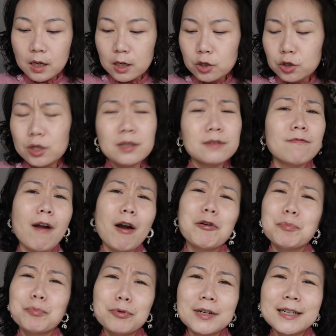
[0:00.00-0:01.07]
She's
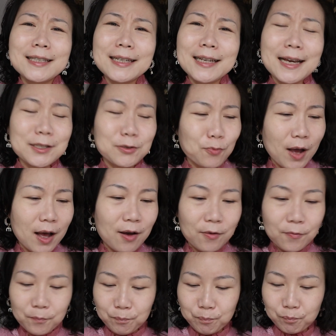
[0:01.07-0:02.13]
very pretty as
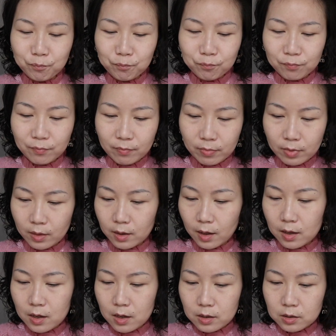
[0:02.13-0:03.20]
well.
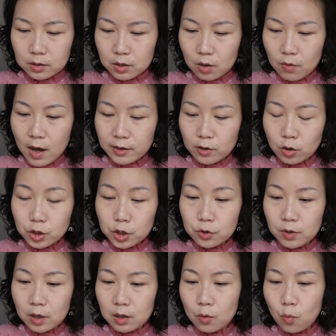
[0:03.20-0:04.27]
So I got
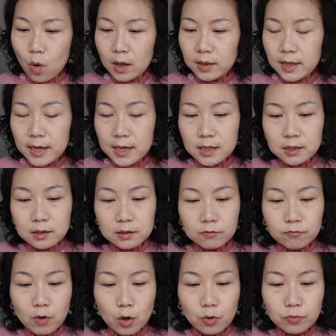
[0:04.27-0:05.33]
two color. One is
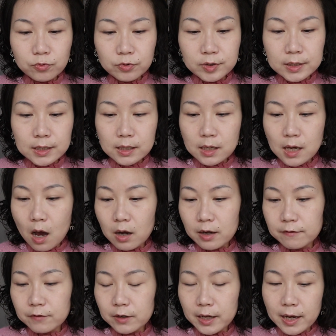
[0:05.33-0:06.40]
rosy
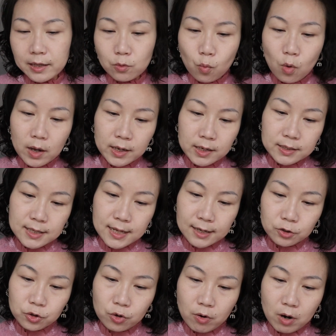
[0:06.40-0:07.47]
ivory and one is
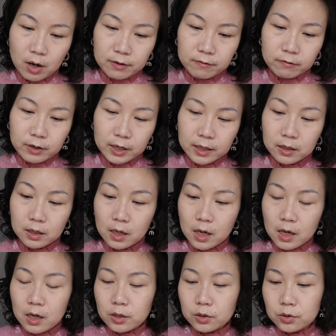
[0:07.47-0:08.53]
natural ivory.
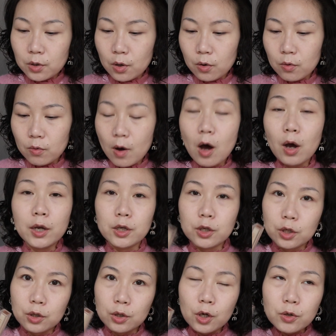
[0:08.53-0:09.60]
So
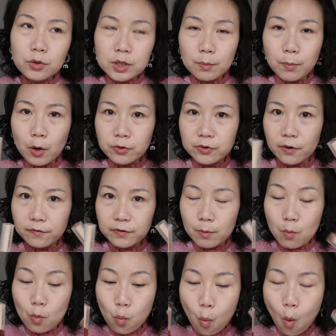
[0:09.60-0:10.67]
I used both of
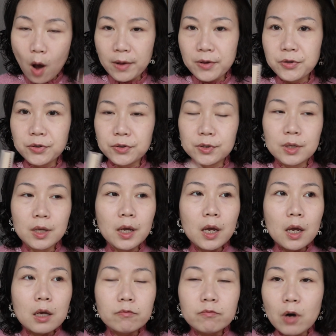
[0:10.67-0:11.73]
them once.
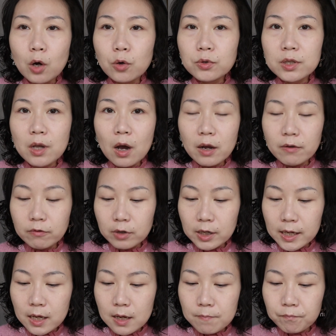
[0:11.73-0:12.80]
Rose
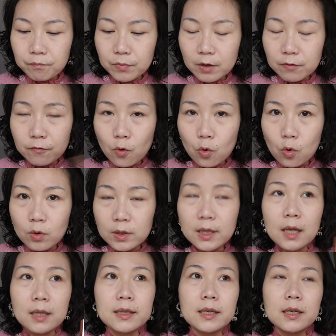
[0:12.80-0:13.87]
ivory for
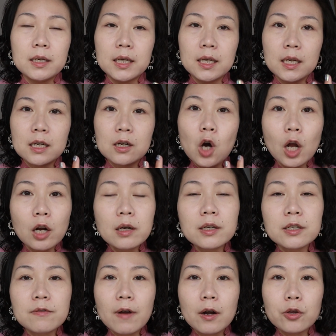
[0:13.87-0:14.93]
the color
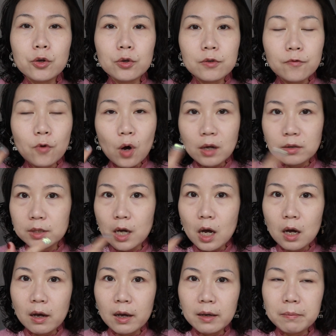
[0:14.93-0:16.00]
is very good for under
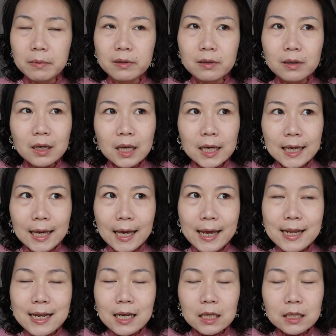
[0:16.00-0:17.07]
eye, but
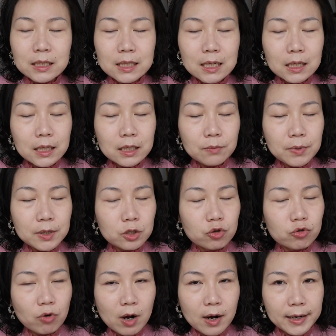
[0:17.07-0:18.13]
it's a little bit
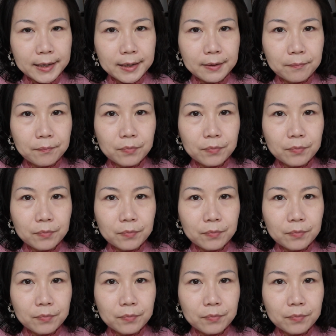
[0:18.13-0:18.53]
dry.